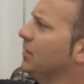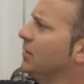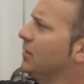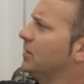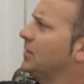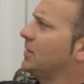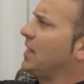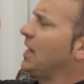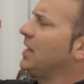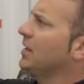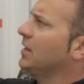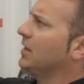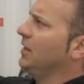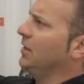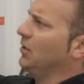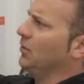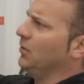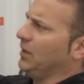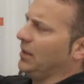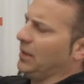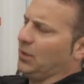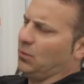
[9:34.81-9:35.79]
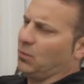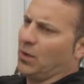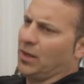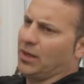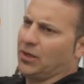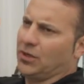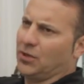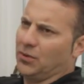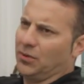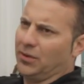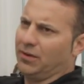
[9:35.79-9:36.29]
technically you only need
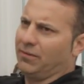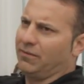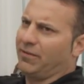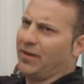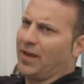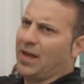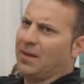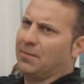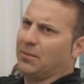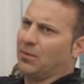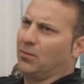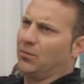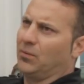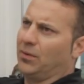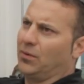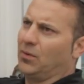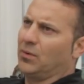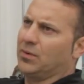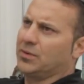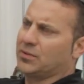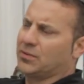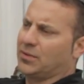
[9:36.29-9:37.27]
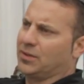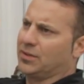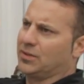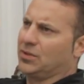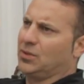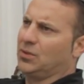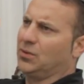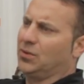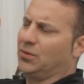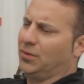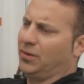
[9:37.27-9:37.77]
one cooling fan, but we always run
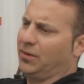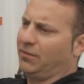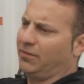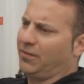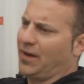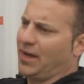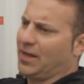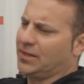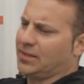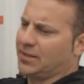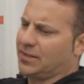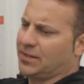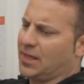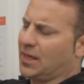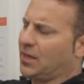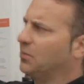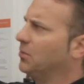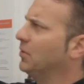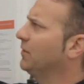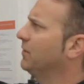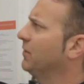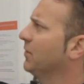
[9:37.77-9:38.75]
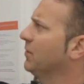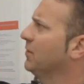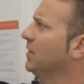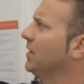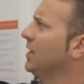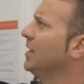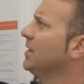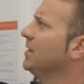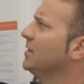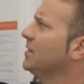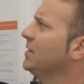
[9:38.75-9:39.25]
two cooling fans, the second one for
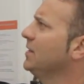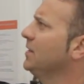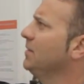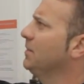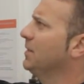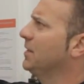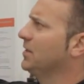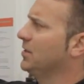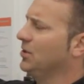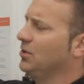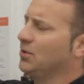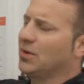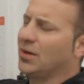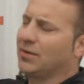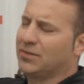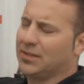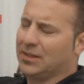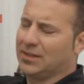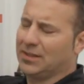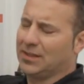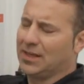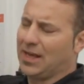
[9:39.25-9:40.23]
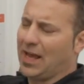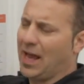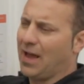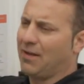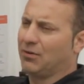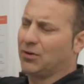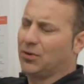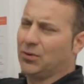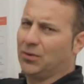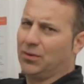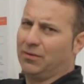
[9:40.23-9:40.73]
redundancy, because you do have to
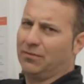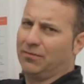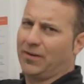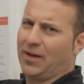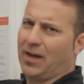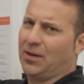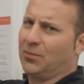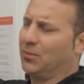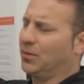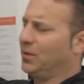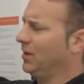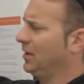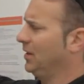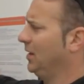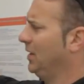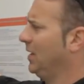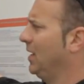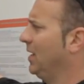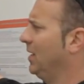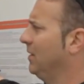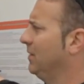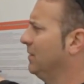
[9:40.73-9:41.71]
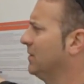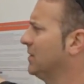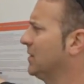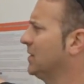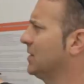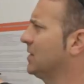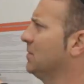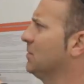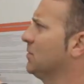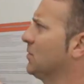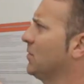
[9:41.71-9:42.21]
have a cooling fan when the
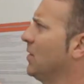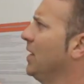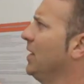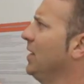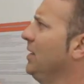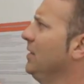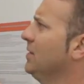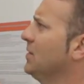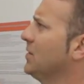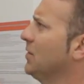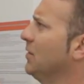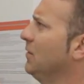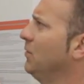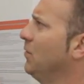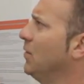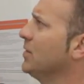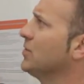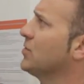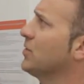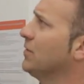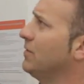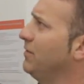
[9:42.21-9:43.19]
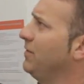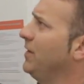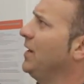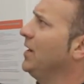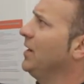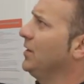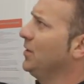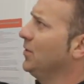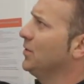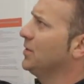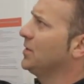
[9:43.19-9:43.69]
system's running. So if one should
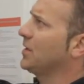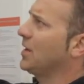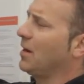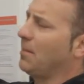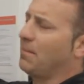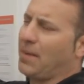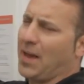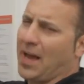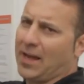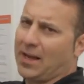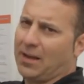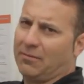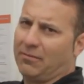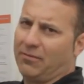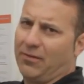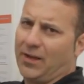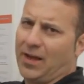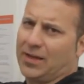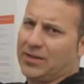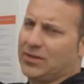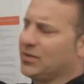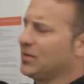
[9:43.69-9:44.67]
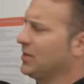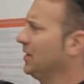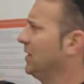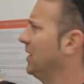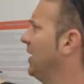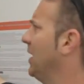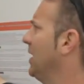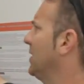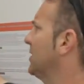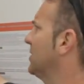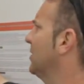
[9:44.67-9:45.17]
fail, you always got a backup fan just in
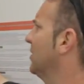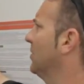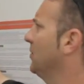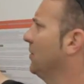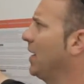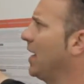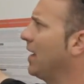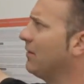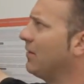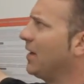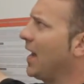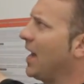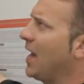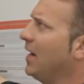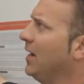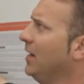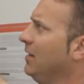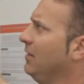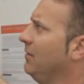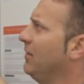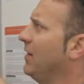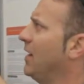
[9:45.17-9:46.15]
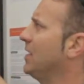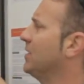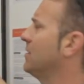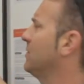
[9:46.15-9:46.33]
case, although we haven't had any fans